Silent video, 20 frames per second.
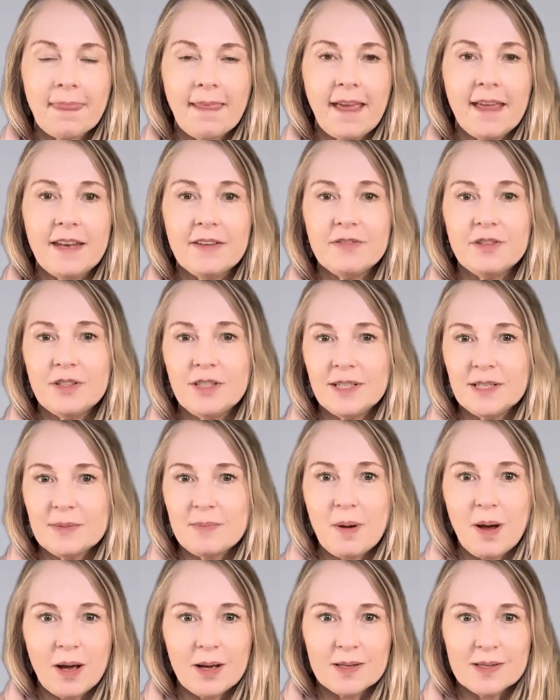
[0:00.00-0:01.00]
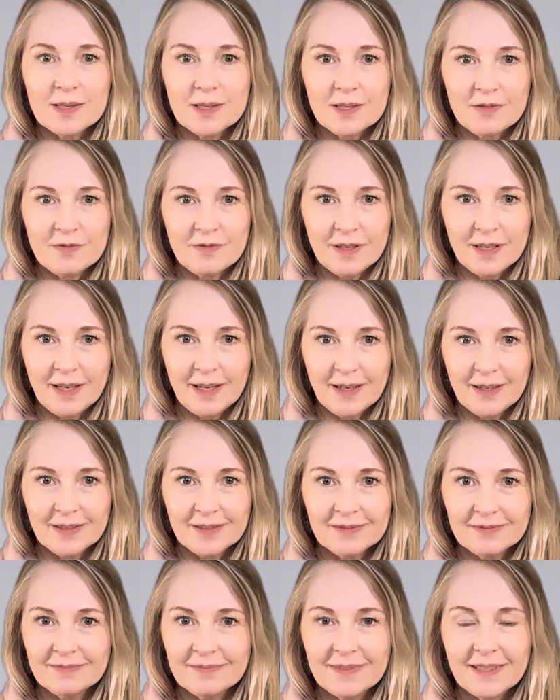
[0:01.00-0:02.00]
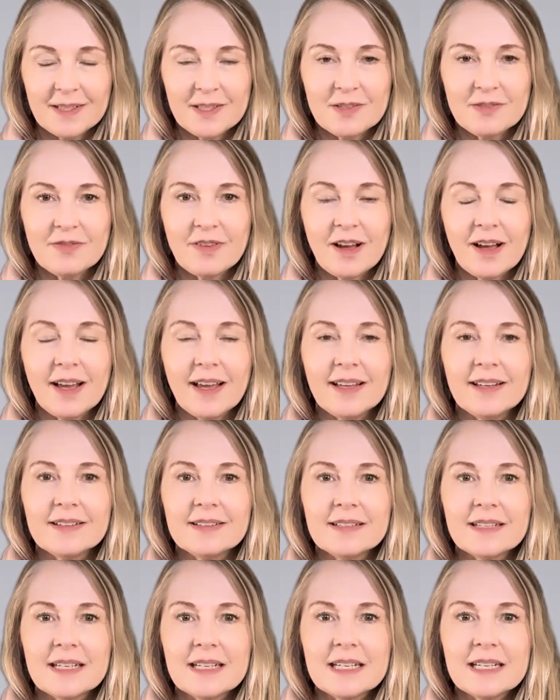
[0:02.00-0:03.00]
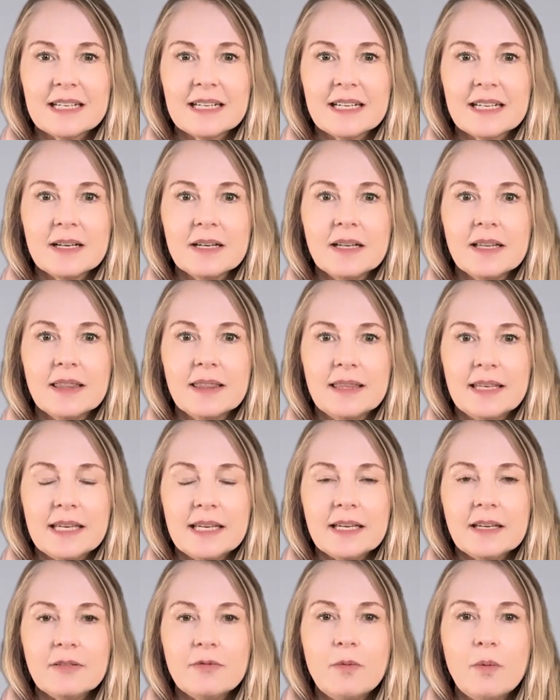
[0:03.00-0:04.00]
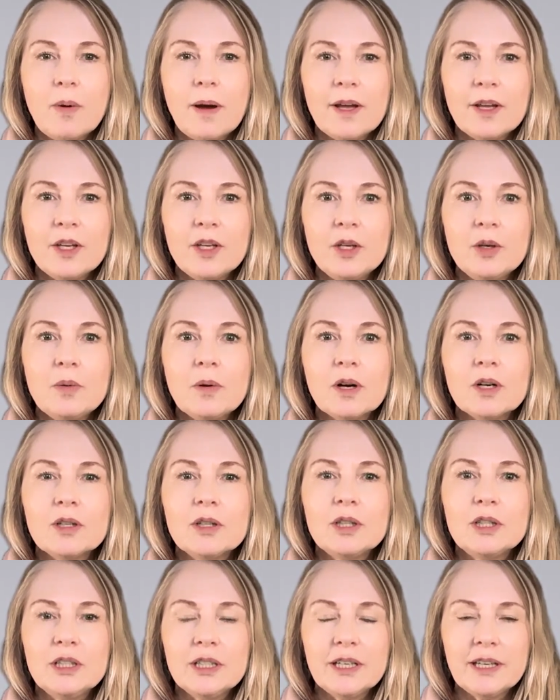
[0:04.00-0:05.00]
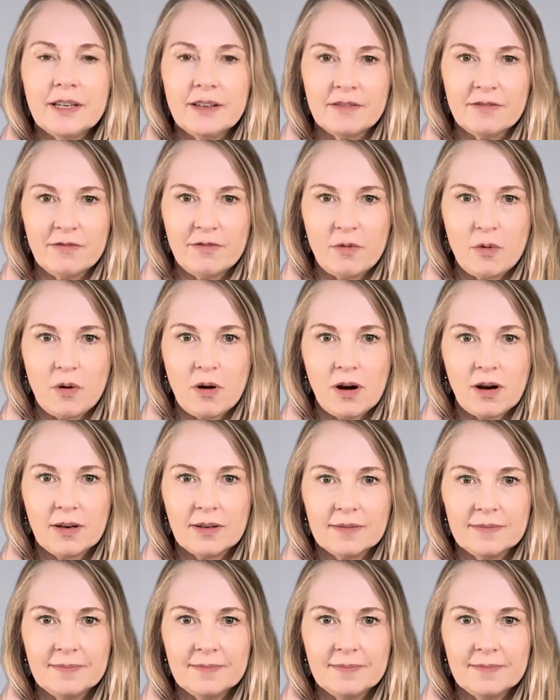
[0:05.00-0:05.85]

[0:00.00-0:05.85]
and if you need to pause this video, that's fine. Think of what you are looking for.